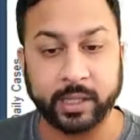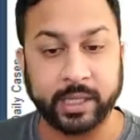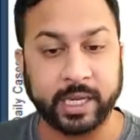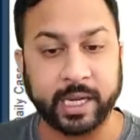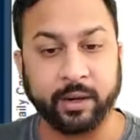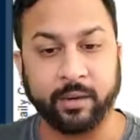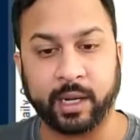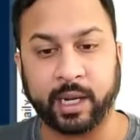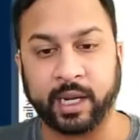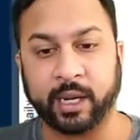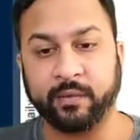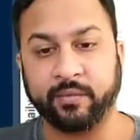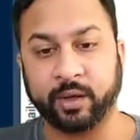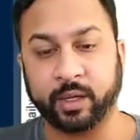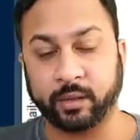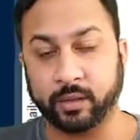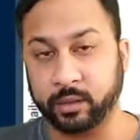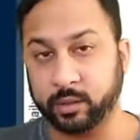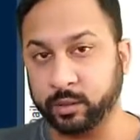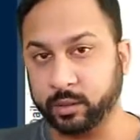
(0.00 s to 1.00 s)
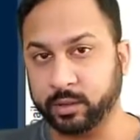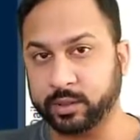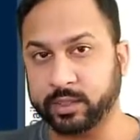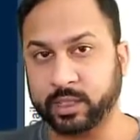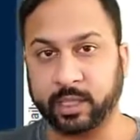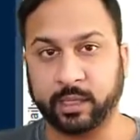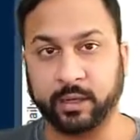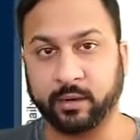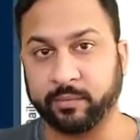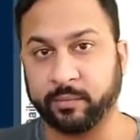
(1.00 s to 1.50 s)
So we now have a
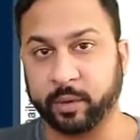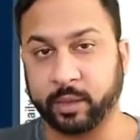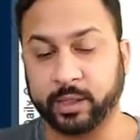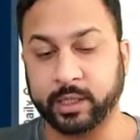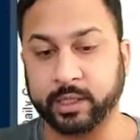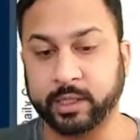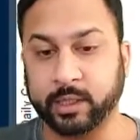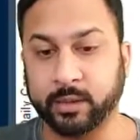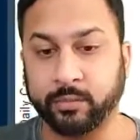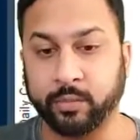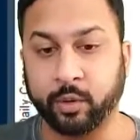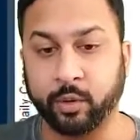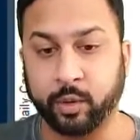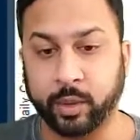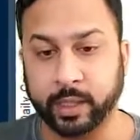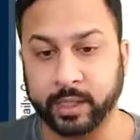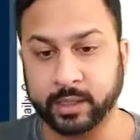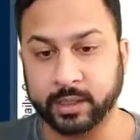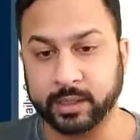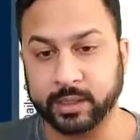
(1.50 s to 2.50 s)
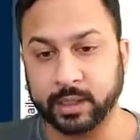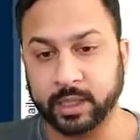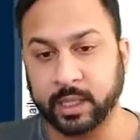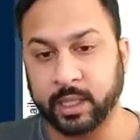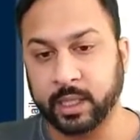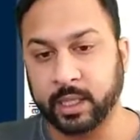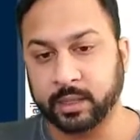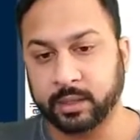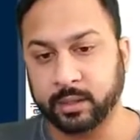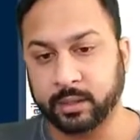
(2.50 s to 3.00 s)
new set of predicted
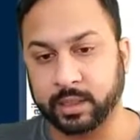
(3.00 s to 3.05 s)
points.